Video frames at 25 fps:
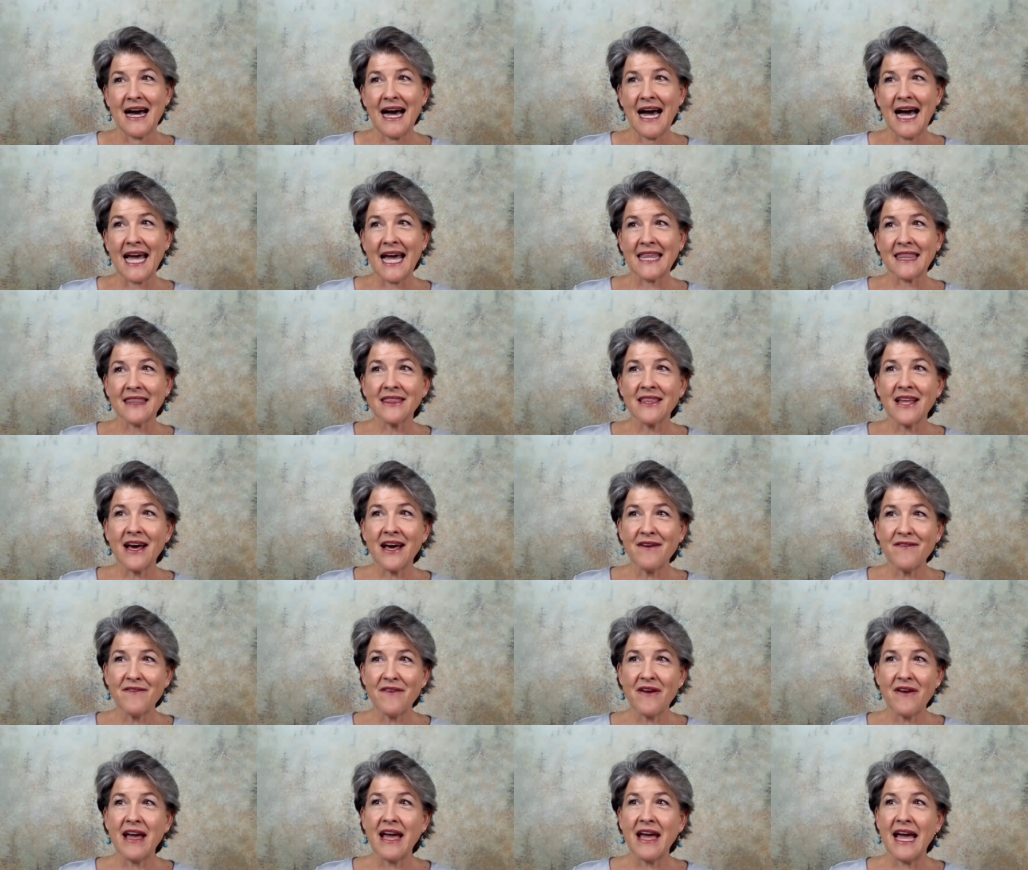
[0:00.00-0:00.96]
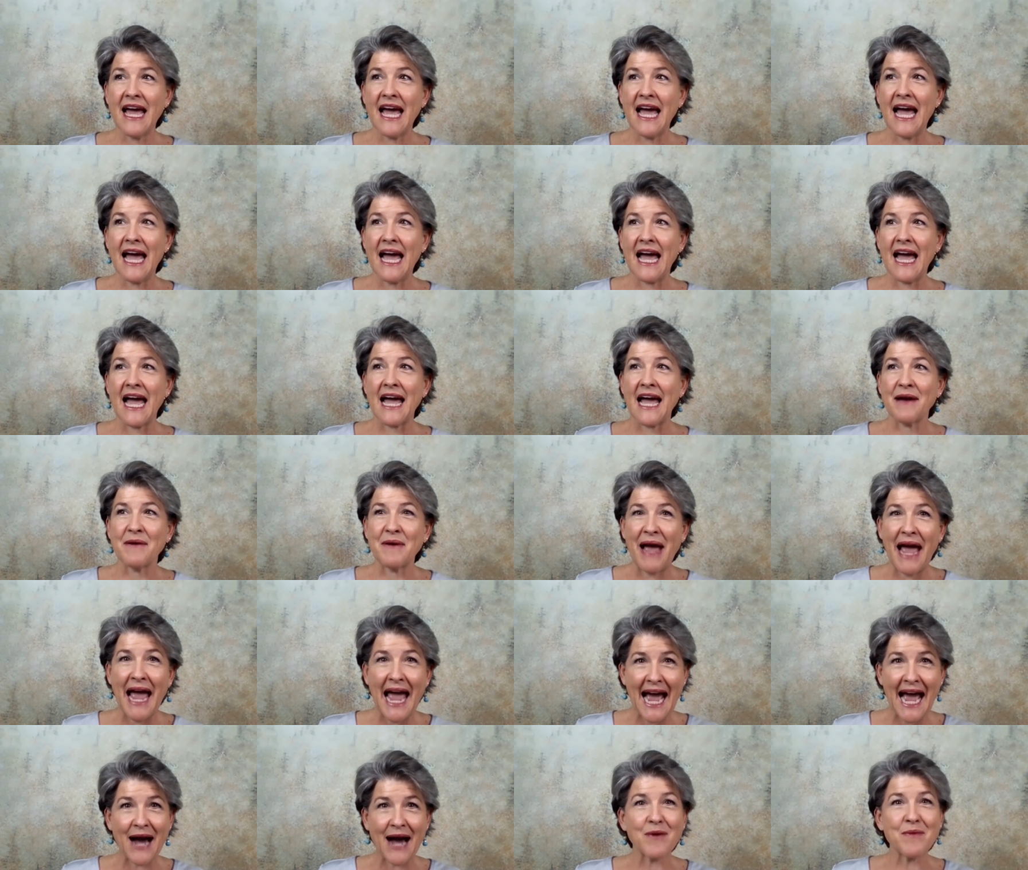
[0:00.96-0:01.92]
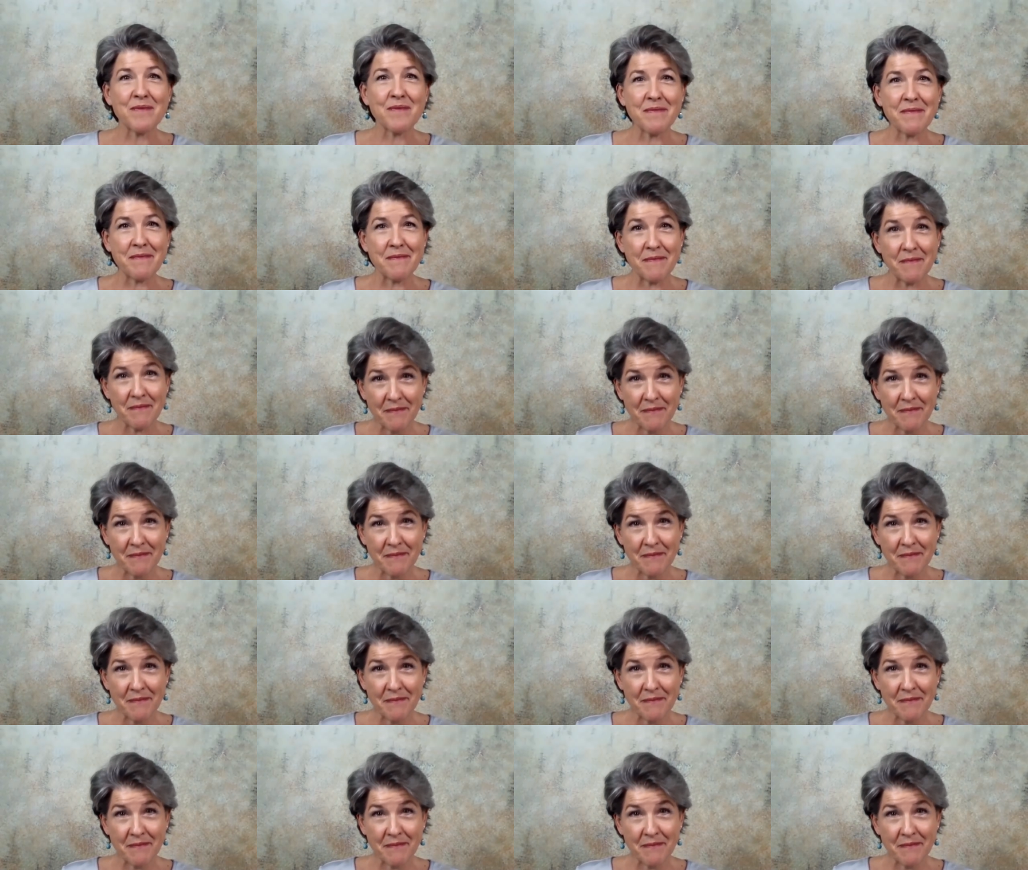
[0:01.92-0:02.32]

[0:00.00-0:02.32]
i love how m-